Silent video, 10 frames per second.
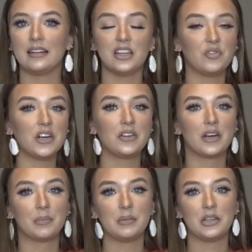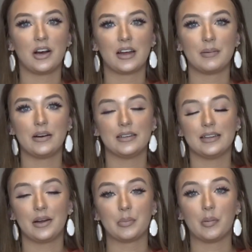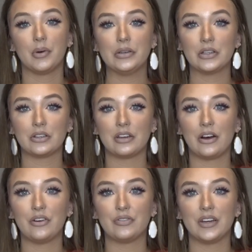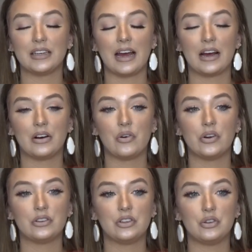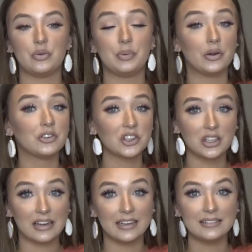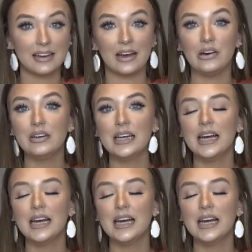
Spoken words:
This video that I'm going to be talking about is how to promote yourself and how to build your clientele.